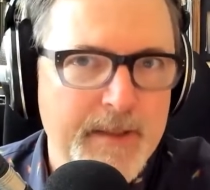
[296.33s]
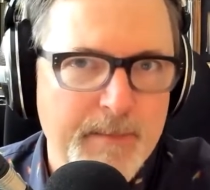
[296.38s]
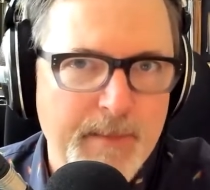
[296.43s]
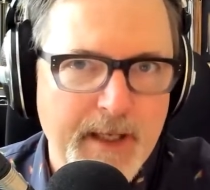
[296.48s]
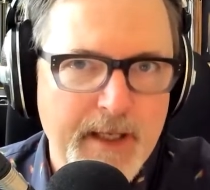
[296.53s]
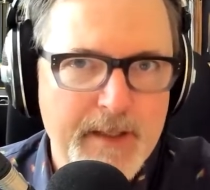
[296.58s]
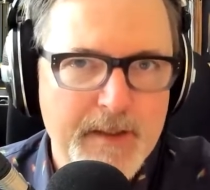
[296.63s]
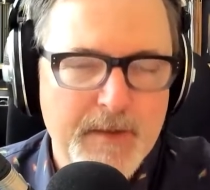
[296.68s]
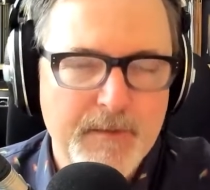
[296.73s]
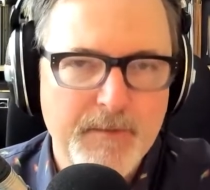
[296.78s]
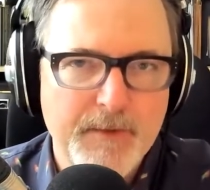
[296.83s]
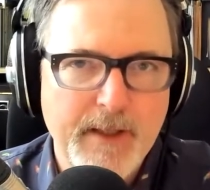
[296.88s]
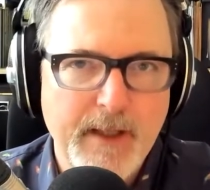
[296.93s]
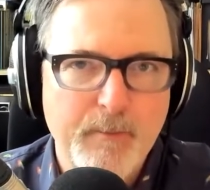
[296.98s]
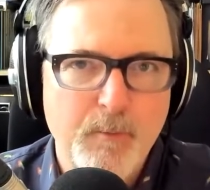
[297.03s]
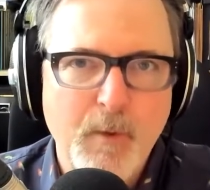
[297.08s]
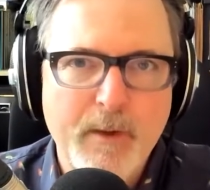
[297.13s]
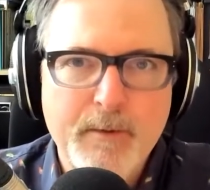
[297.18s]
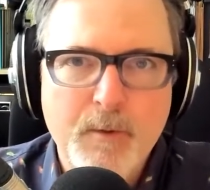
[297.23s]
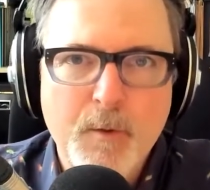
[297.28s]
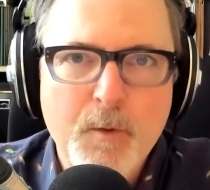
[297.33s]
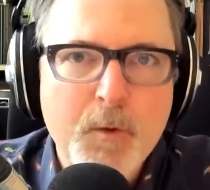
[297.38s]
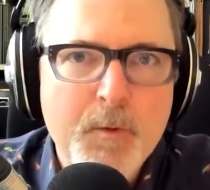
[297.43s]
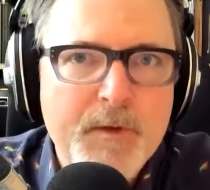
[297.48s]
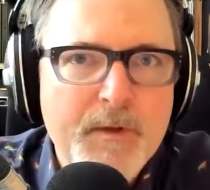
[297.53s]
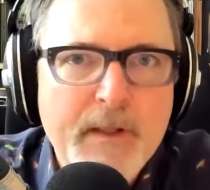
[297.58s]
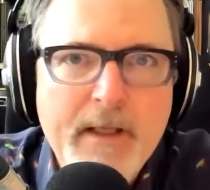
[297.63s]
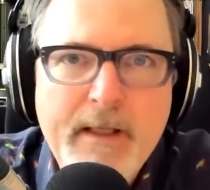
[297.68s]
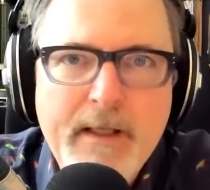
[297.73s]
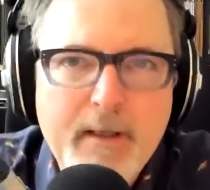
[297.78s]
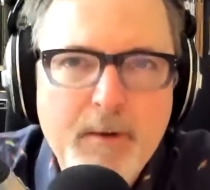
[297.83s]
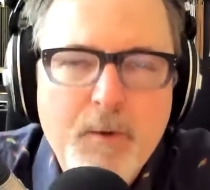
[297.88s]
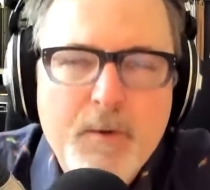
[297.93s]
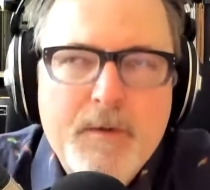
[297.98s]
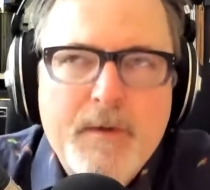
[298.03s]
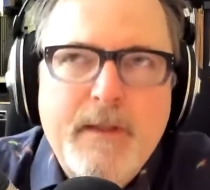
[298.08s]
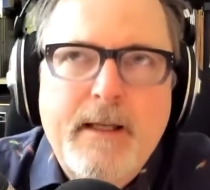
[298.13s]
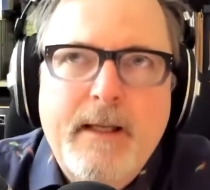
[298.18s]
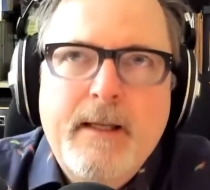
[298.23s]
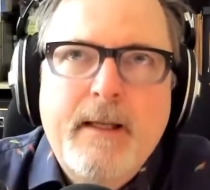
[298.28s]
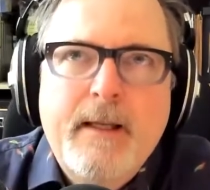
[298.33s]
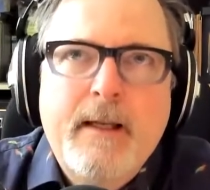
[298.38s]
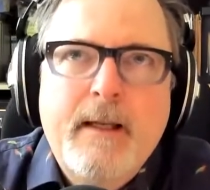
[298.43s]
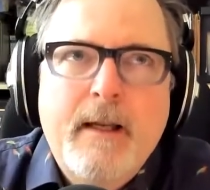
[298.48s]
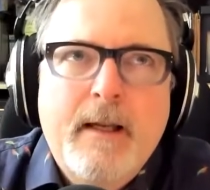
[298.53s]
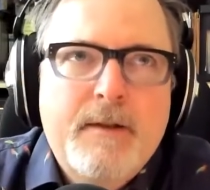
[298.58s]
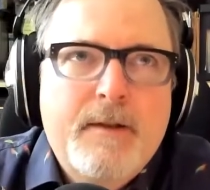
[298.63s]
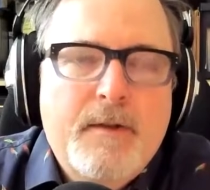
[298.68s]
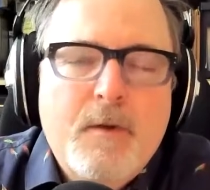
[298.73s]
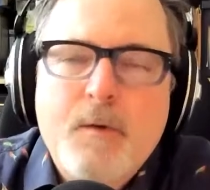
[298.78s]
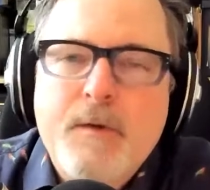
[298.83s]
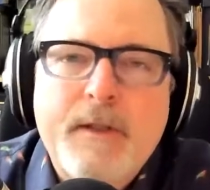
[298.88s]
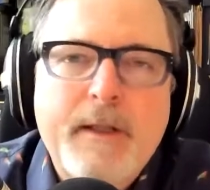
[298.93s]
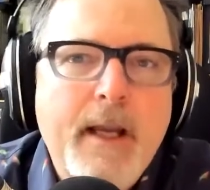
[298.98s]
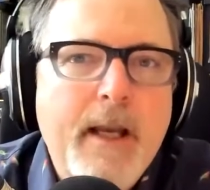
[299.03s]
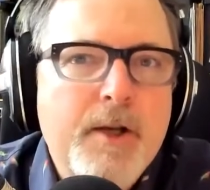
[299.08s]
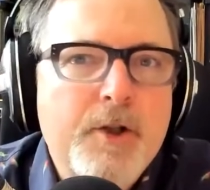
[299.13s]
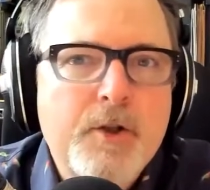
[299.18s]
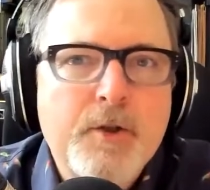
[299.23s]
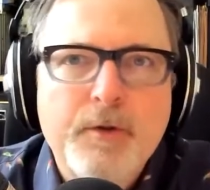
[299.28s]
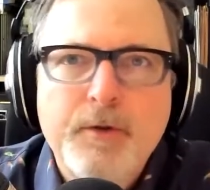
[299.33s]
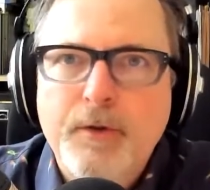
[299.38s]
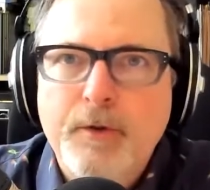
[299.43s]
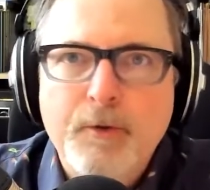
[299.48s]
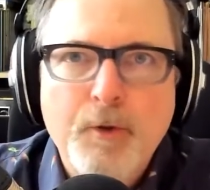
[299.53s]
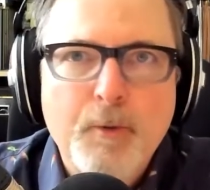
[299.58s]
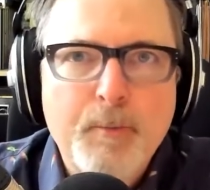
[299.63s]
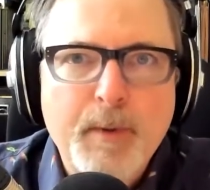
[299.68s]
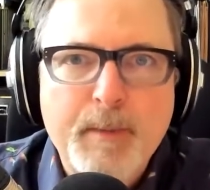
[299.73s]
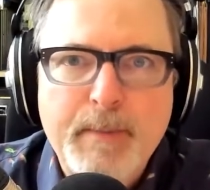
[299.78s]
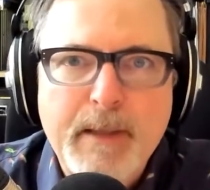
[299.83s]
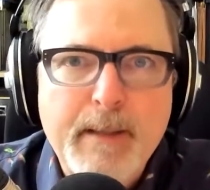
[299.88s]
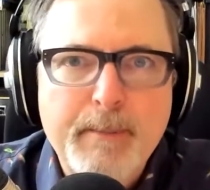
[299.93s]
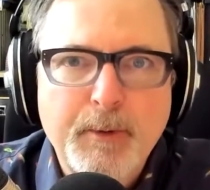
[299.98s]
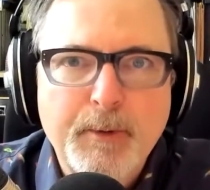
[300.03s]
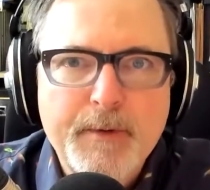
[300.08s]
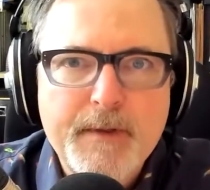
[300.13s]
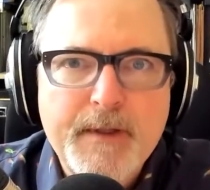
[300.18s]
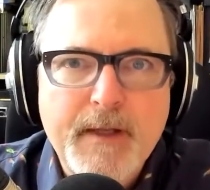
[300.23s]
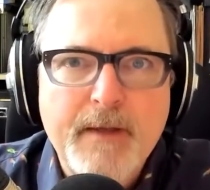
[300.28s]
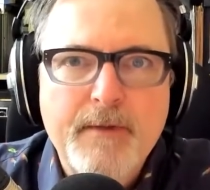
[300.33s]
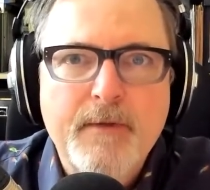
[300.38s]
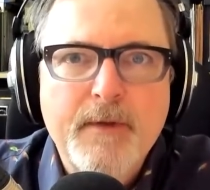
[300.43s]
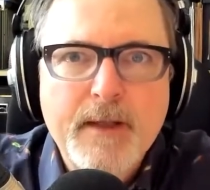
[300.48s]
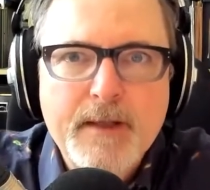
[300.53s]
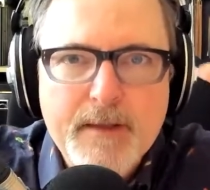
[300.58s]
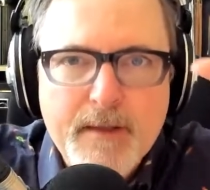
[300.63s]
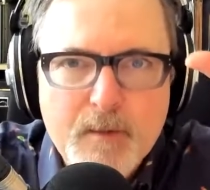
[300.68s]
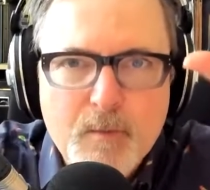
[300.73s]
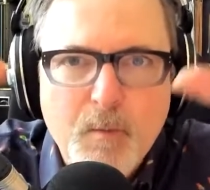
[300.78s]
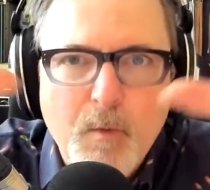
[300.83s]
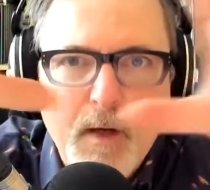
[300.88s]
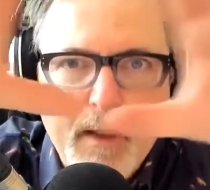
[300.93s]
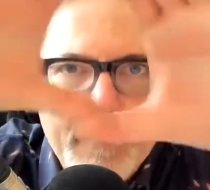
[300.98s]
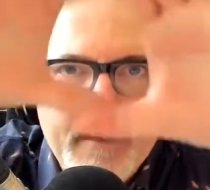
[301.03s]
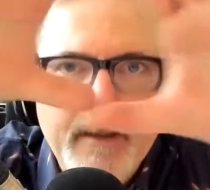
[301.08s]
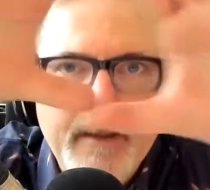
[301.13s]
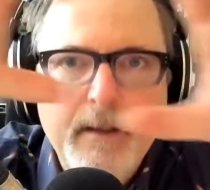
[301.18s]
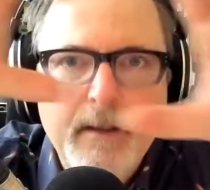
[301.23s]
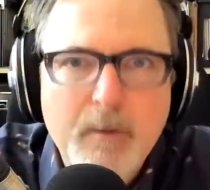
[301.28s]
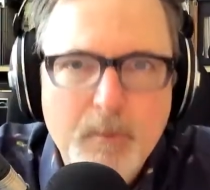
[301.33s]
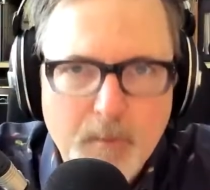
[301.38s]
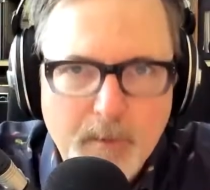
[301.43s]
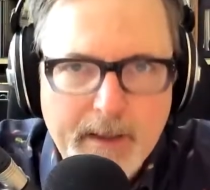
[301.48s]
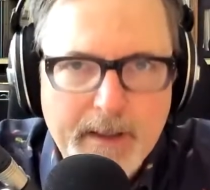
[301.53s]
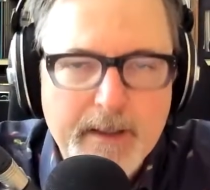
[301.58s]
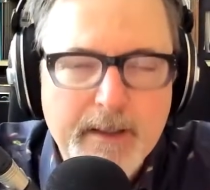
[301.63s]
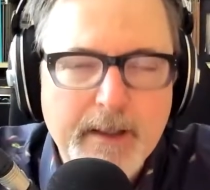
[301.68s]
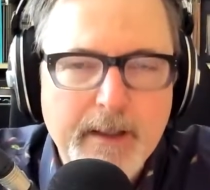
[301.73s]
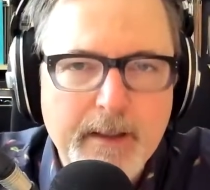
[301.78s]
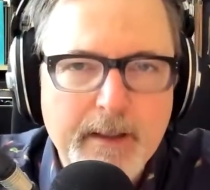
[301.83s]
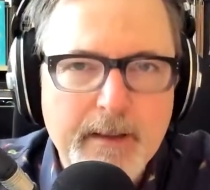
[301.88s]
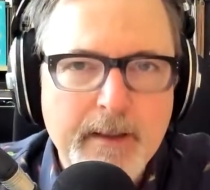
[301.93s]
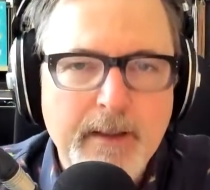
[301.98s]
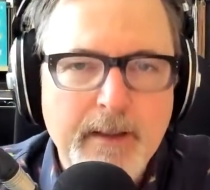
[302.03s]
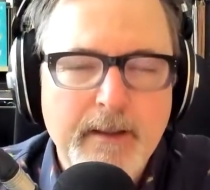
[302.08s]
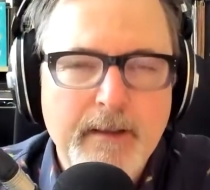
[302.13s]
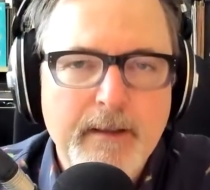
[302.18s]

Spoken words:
space for that? Who's the association or the group of people that would say this is what we need